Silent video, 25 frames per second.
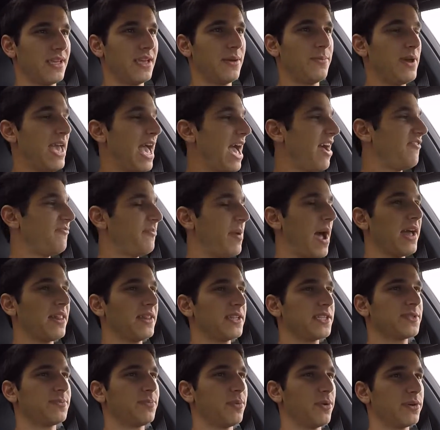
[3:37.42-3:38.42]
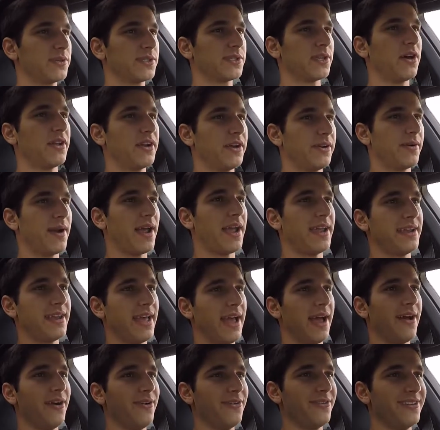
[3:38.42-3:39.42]
We have Pilot Sports on it right
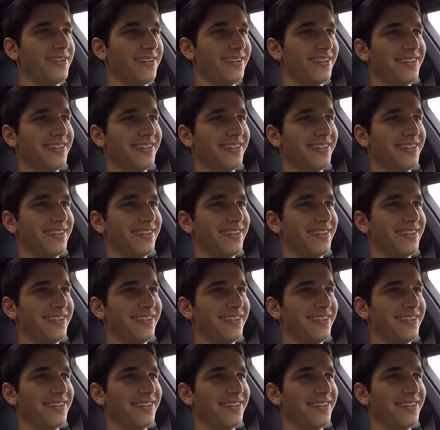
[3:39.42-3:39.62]
now,